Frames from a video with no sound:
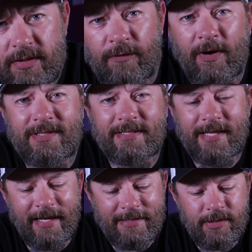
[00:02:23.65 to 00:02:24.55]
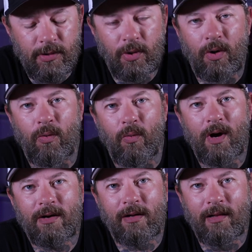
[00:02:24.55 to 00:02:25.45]
So first, let's get into
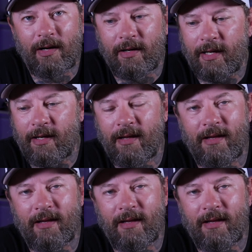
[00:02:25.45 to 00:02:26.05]
water clarity.